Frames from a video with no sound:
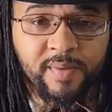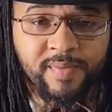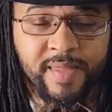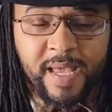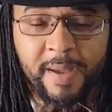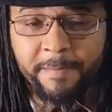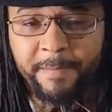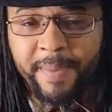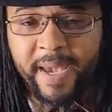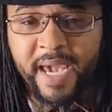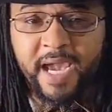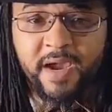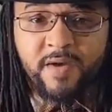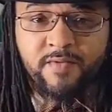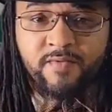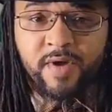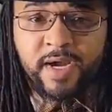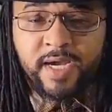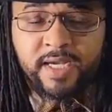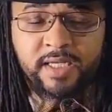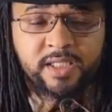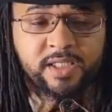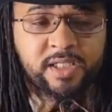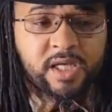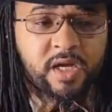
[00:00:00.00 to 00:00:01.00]

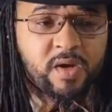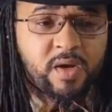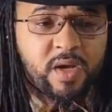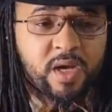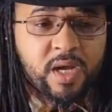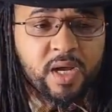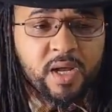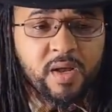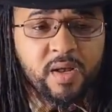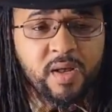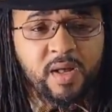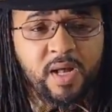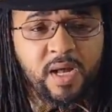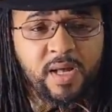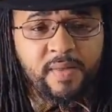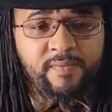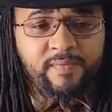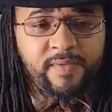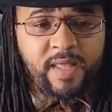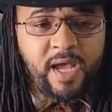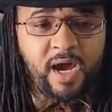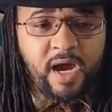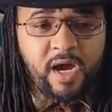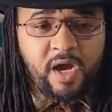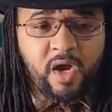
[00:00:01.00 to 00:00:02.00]

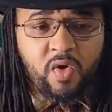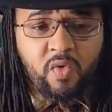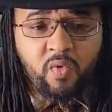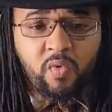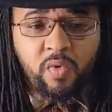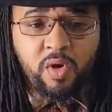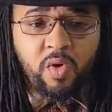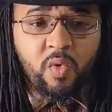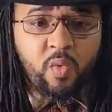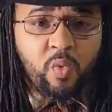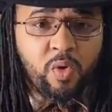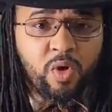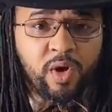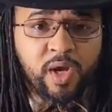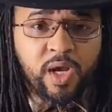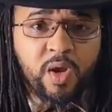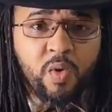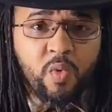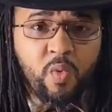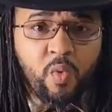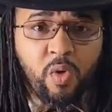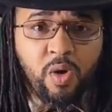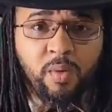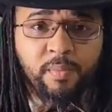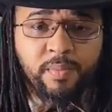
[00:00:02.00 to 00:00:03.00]
A career
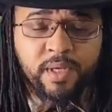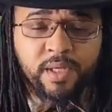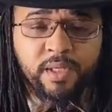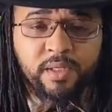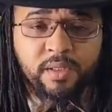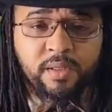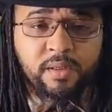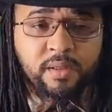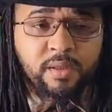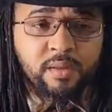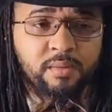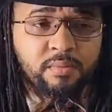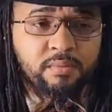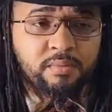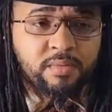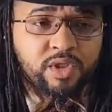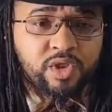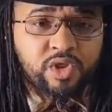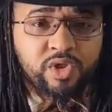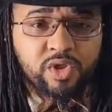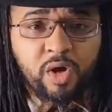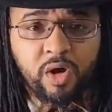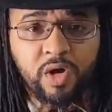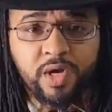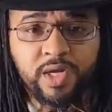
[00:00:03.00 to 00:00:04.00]
working woman,
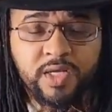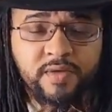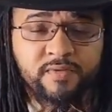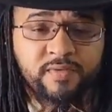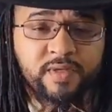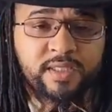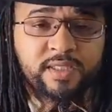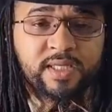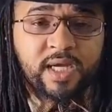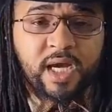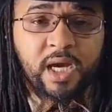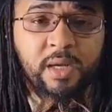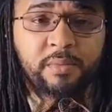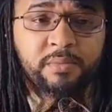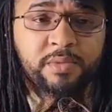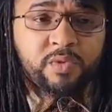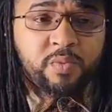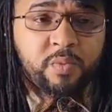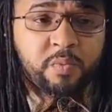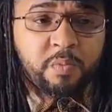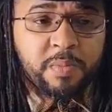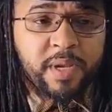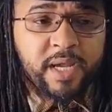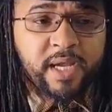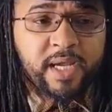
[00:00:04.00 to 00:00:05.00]
majority of the
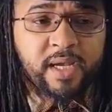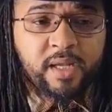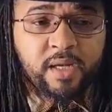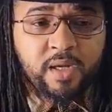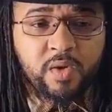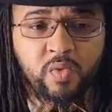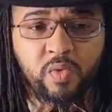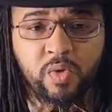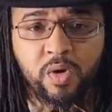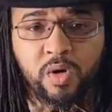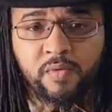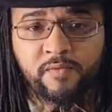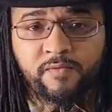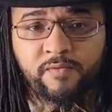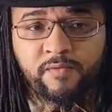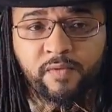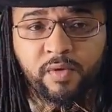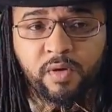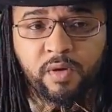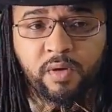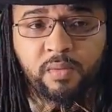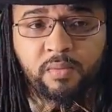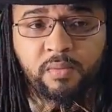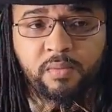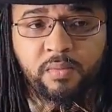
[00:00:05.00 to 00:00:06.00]
times, make anywhere
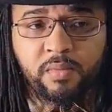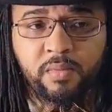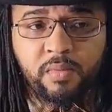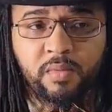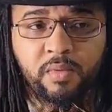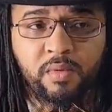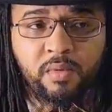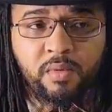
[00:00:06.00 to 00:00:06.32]
from,